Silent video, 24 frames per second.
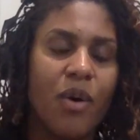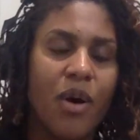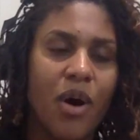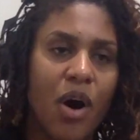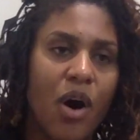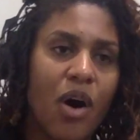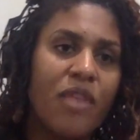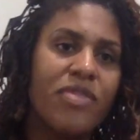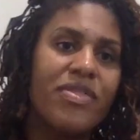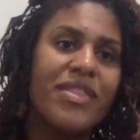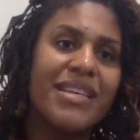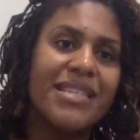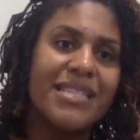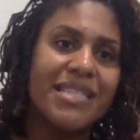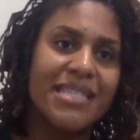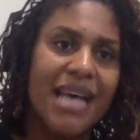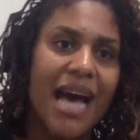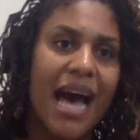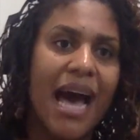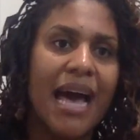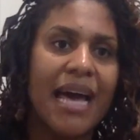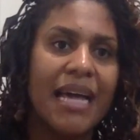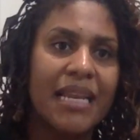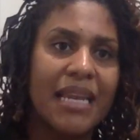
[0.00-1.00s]
on the
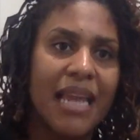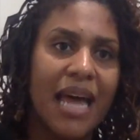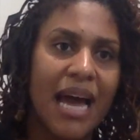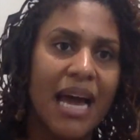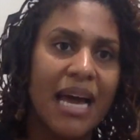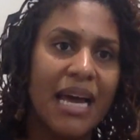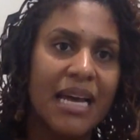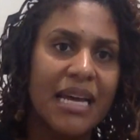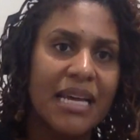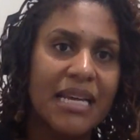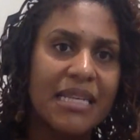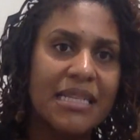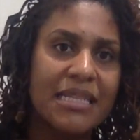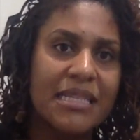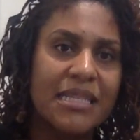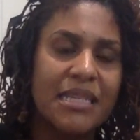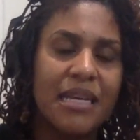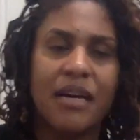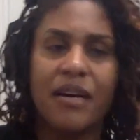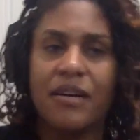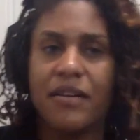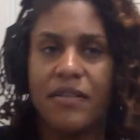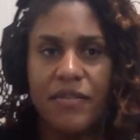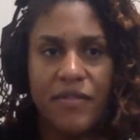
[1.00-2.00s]
sidelines
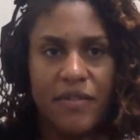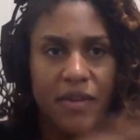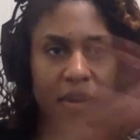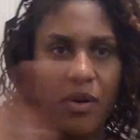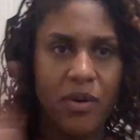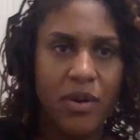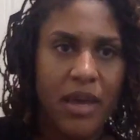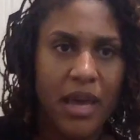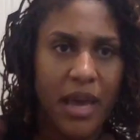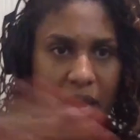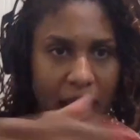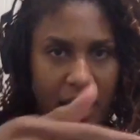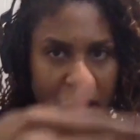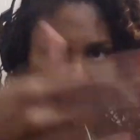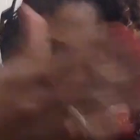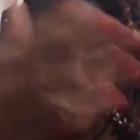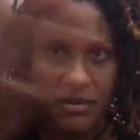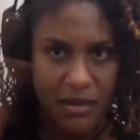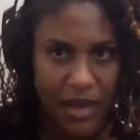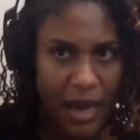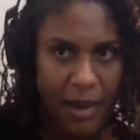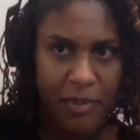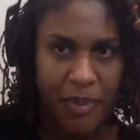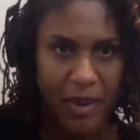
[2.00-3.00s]
of, oh yeah,
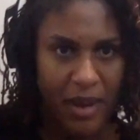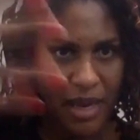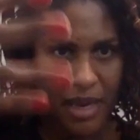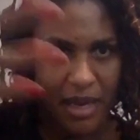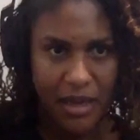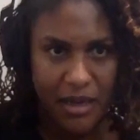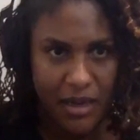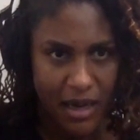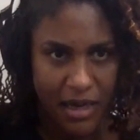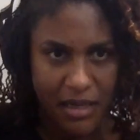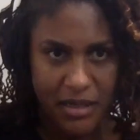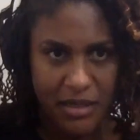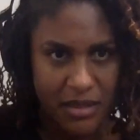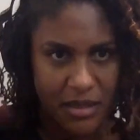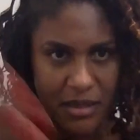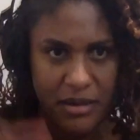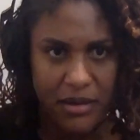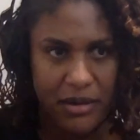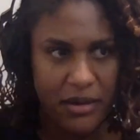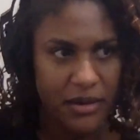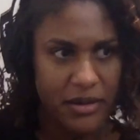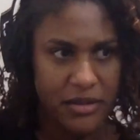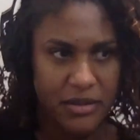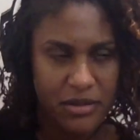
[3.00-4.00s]
I pay and I send
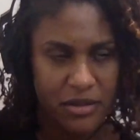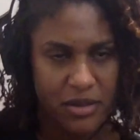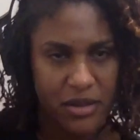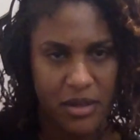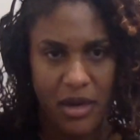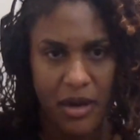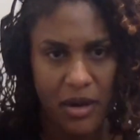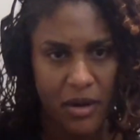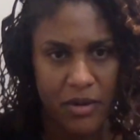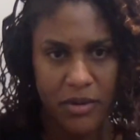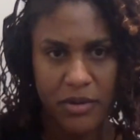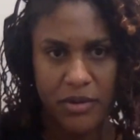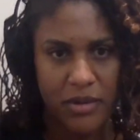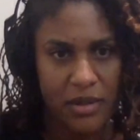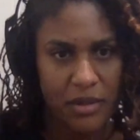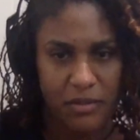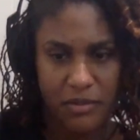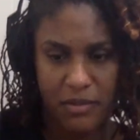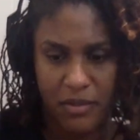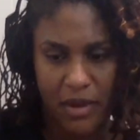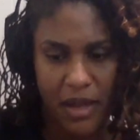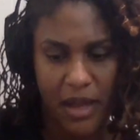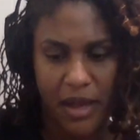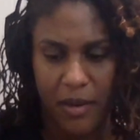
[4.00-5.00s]
her and she goes
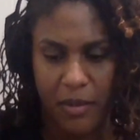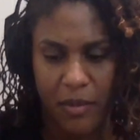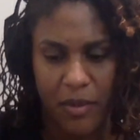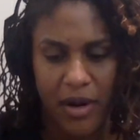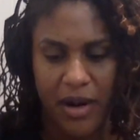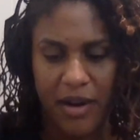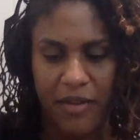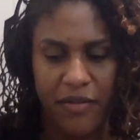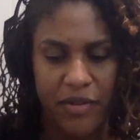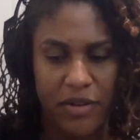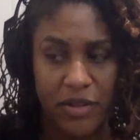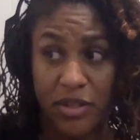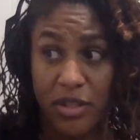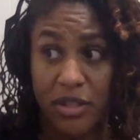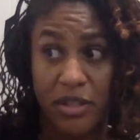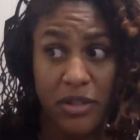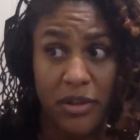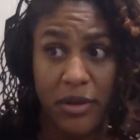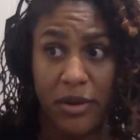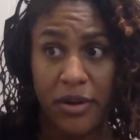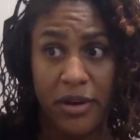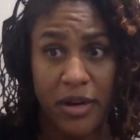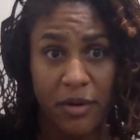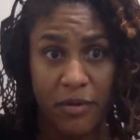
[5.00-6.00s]
and like whatever, she's
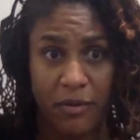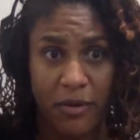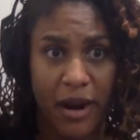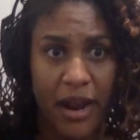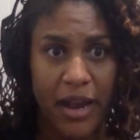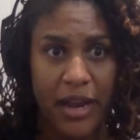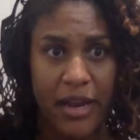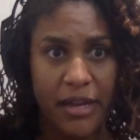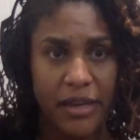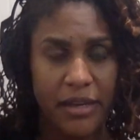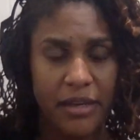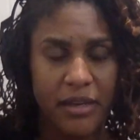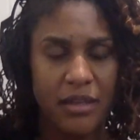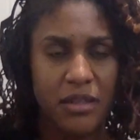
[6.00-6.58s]
learning, right?